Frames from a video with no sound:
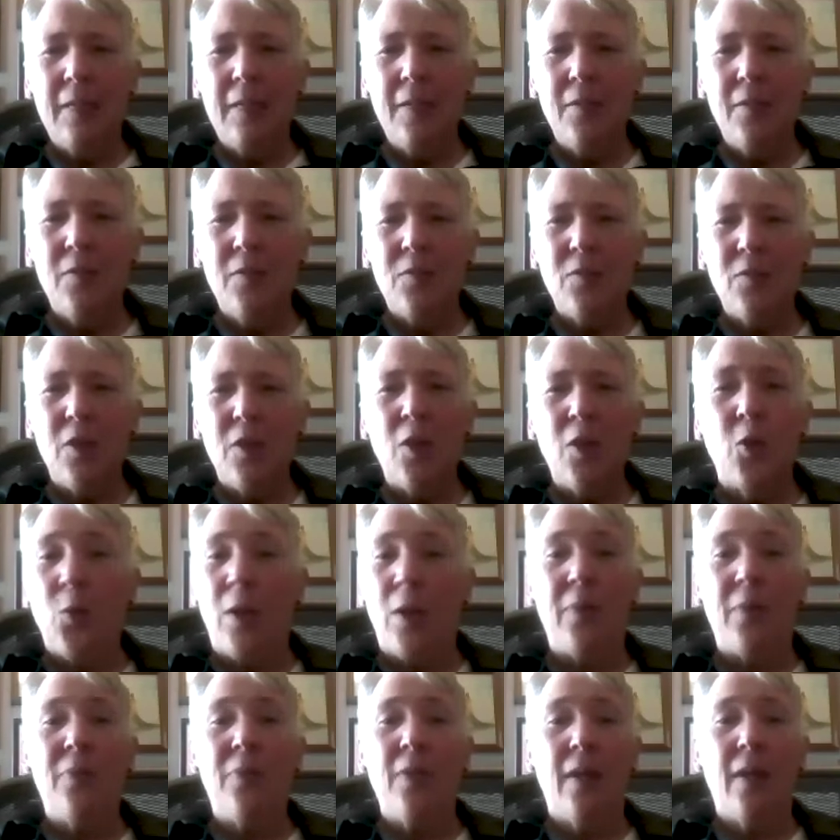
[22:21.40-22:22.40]
is a
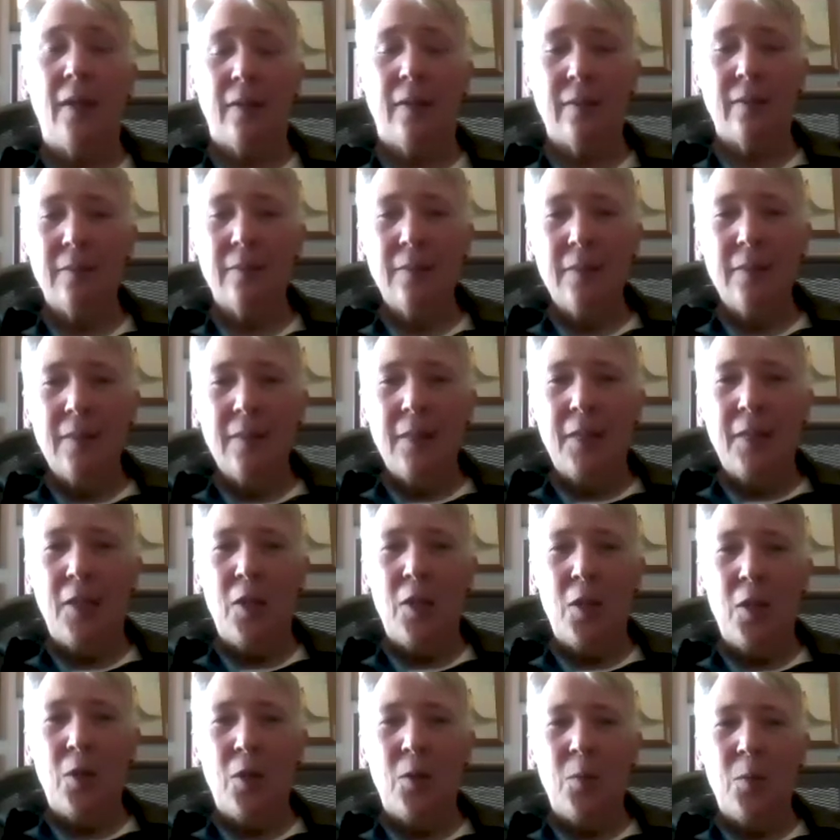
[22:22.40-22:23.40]
great thing.
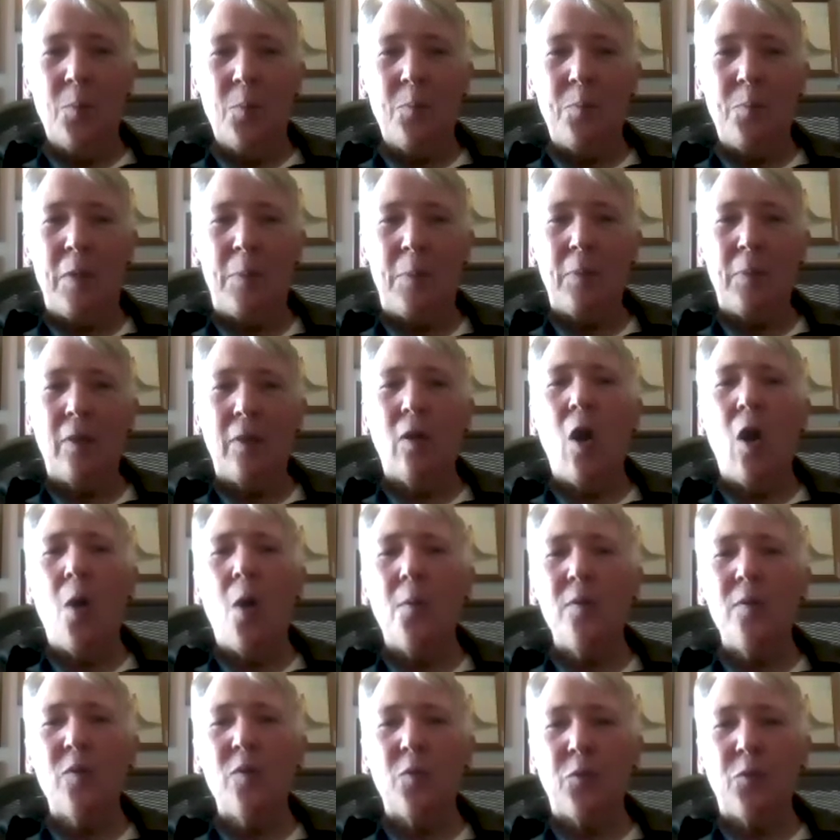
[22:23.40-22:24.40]
People are
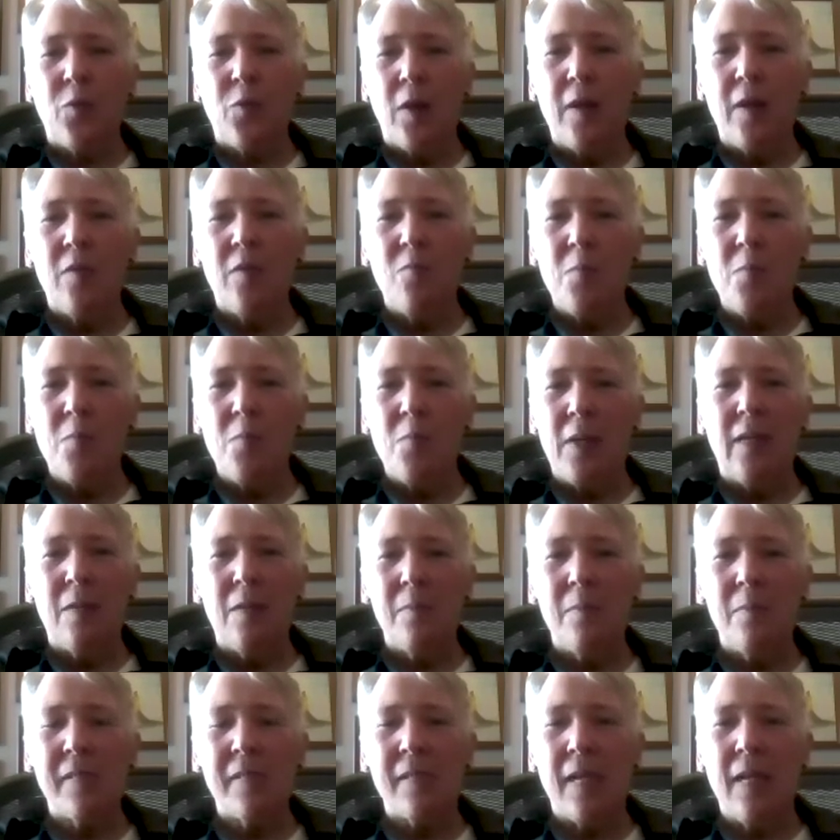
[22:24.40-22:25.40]
always afraid of making a
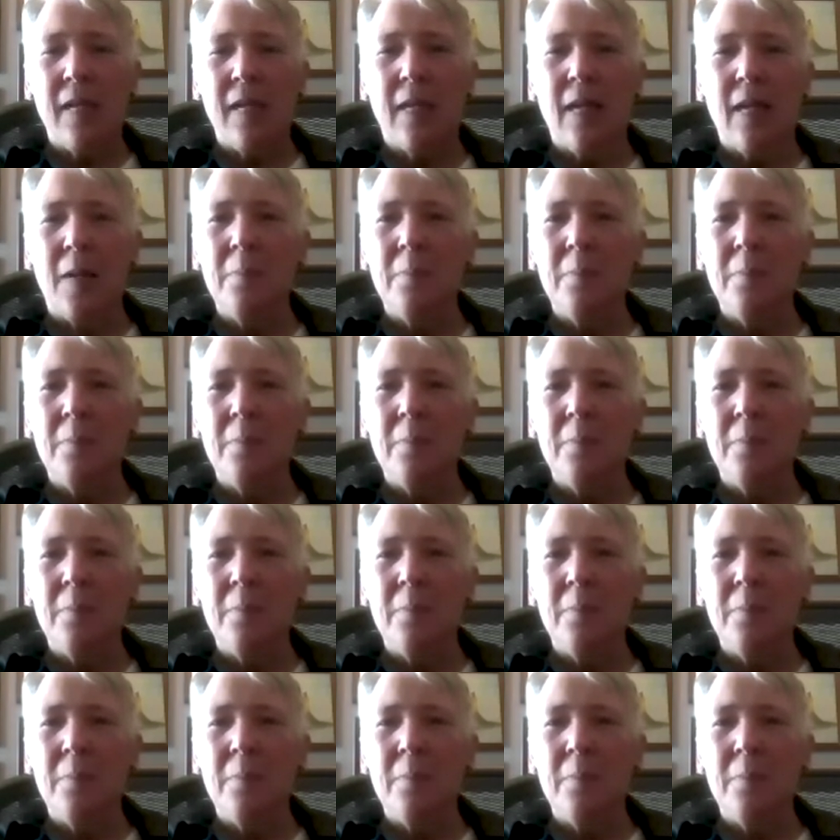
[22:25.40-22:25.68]
mistake.